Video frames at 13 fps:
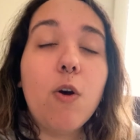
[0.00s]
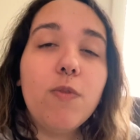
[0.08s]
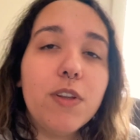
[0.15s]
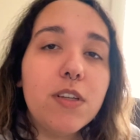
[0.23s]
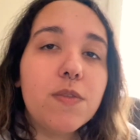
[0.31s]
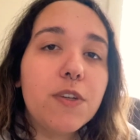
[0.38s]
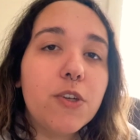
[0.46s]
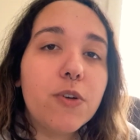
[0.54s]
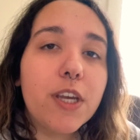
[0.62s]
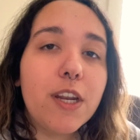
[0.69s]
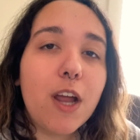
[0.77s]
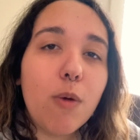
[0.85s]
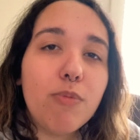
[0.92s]
Hopefully this video
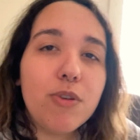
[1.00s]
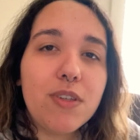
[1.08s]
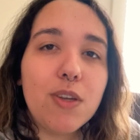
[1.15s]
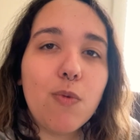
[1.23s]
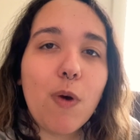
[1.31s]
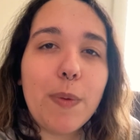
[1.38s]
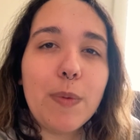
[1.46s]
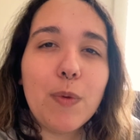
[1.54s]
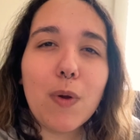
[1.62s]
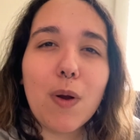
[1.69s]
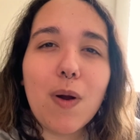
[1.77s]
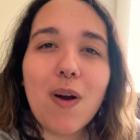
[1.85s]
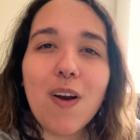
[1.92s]
can help you see why
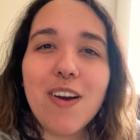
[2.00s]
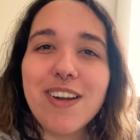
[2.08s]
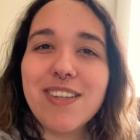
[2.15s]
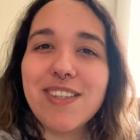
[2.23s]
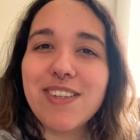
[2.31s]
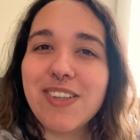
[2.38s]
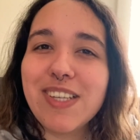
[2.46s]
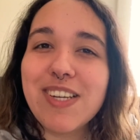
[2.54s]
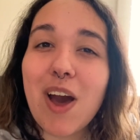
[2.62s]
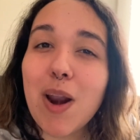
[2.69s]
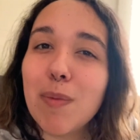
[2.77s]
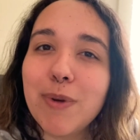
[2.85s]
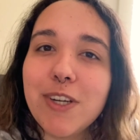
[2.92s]
people aren't necessarily
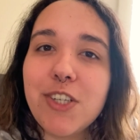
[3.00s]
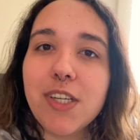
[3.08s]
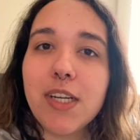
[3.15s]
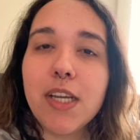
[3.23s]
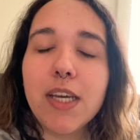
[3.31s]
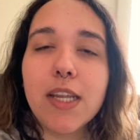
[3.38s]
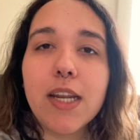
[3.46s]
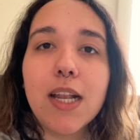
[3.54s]
not appreciating it,